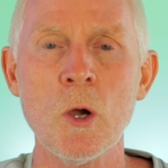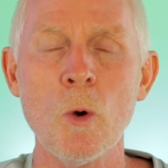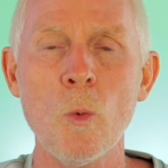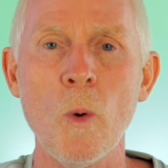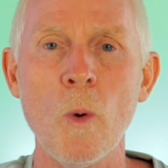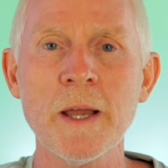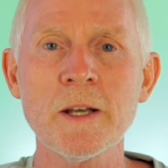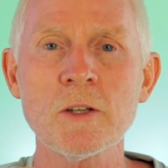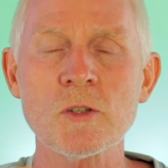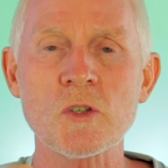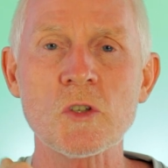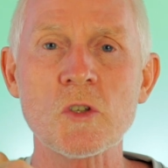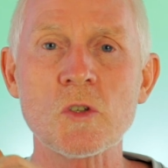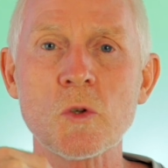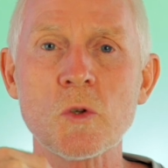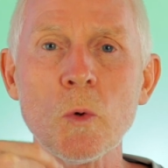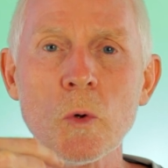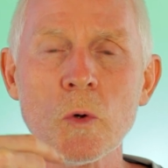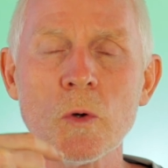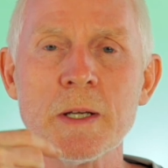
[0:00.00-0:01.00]
Why not
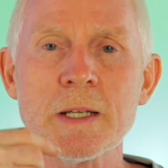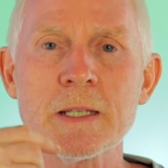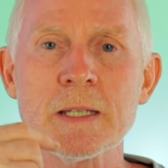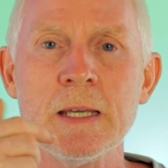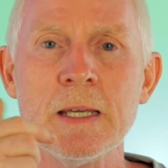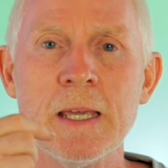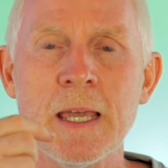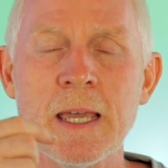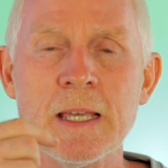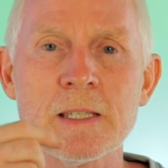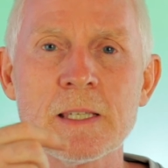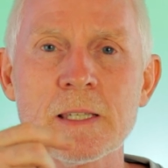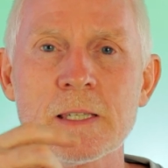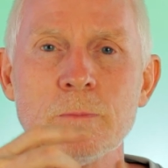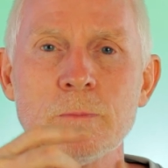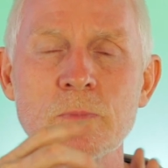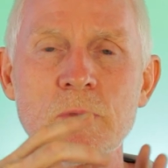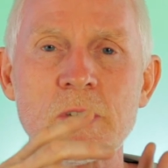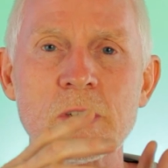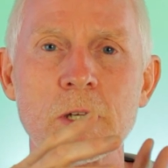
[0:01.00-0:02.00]
store it in
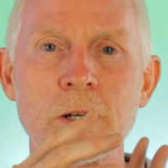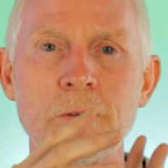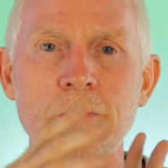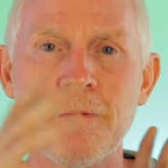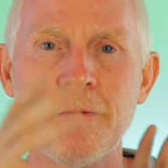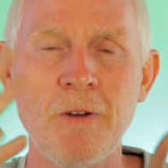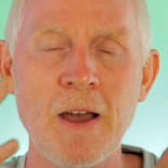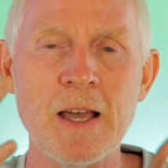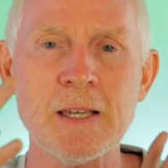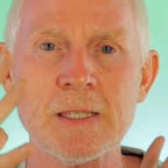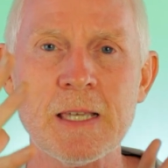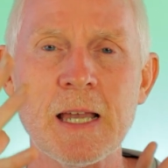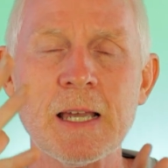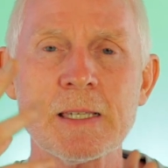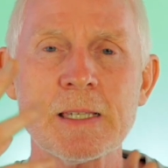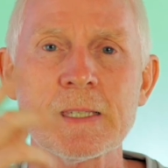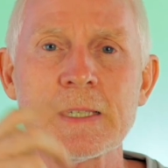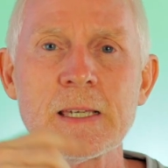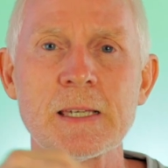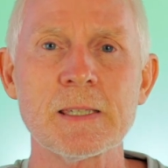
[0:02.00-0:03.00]
some sort of fast
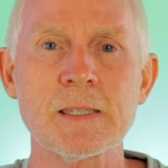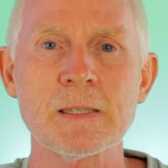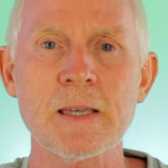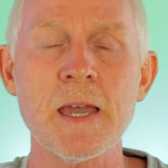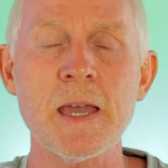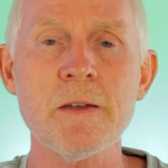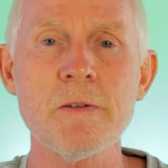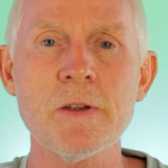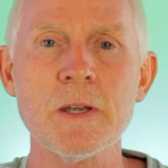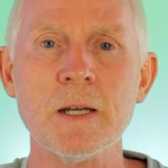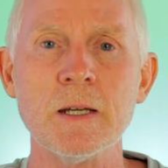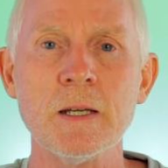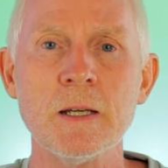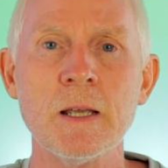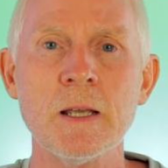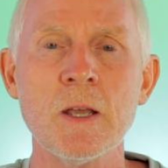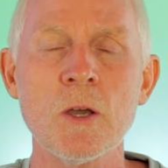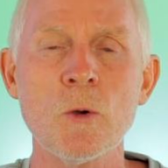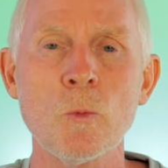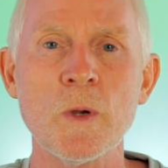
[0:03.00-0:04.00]
access area,
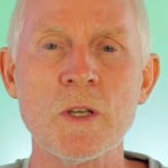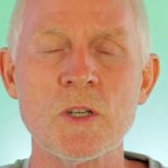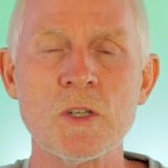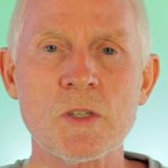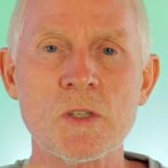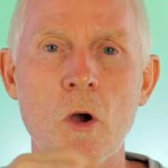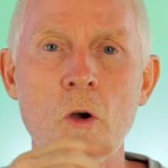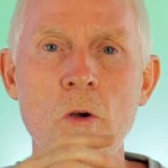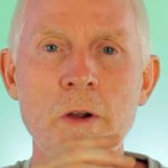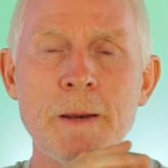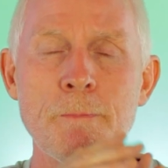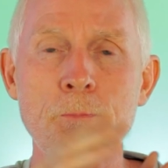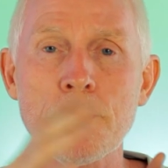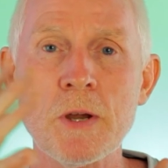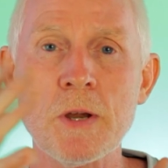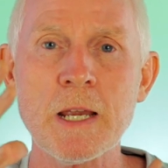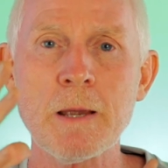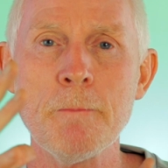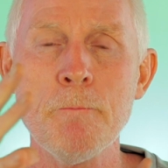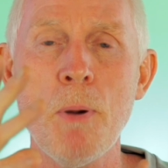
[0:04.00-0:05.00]
which is already
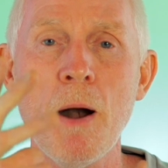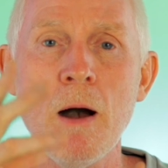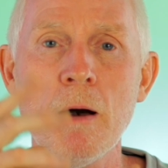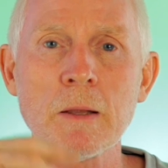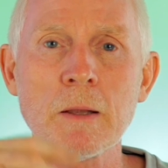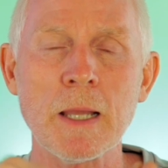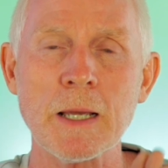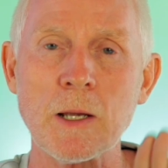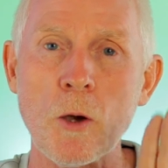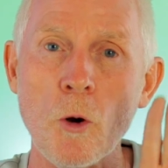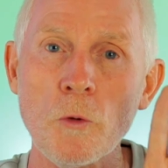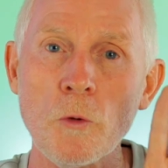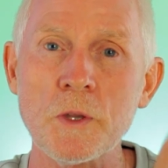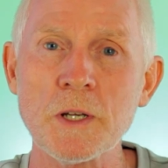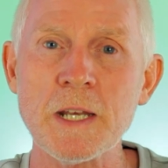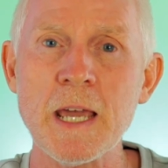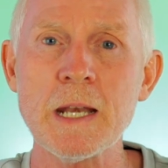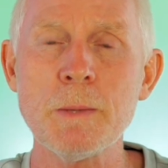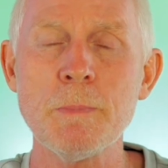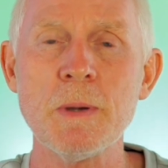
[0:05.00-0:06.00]
pre-compiled, like all the
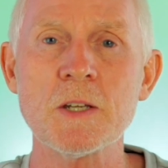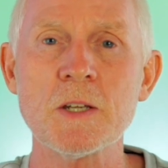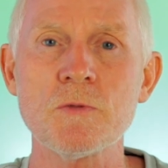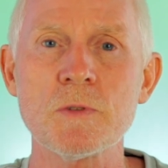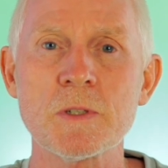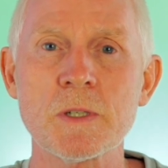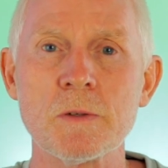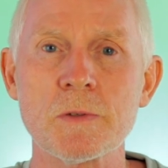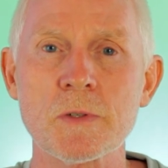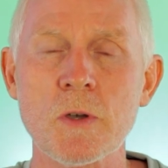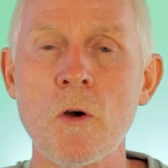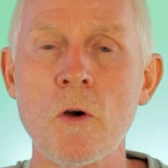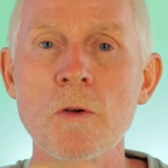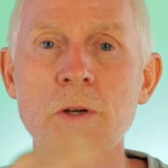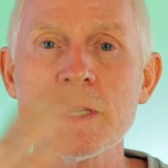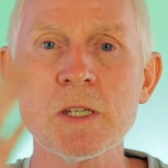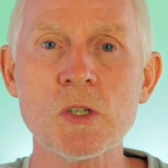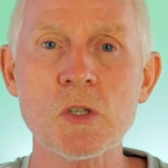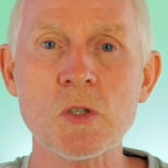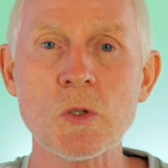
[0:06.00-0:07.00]
database results,
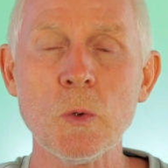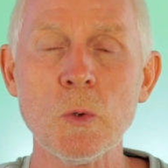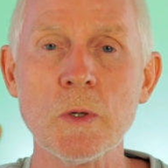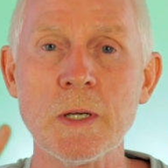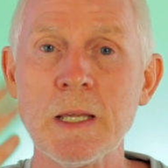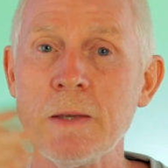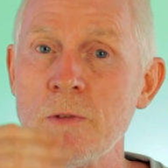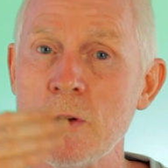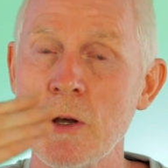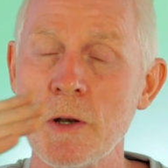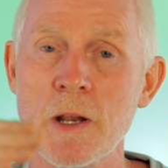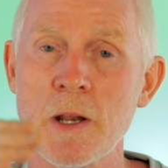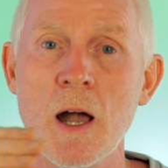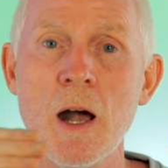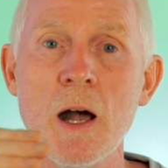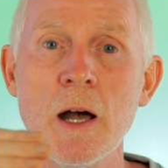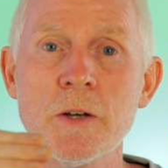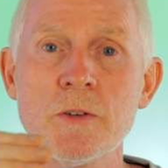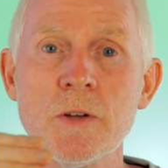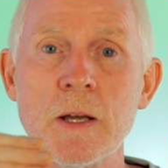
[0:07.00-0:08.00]
already stored even on a
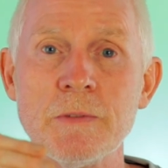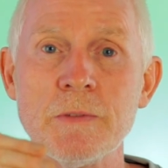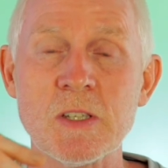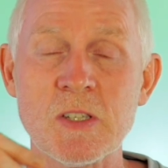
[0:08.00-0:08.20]
hard drive?